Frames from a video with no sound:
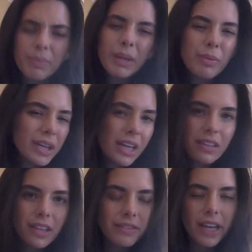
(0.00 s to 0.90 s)
People
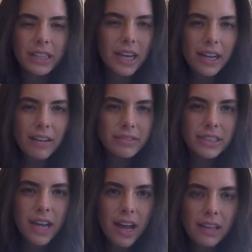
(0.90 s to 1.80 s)
can't live like that every
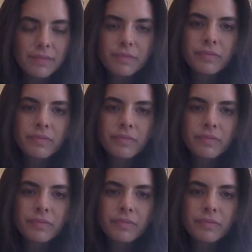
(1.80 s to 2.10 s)
day.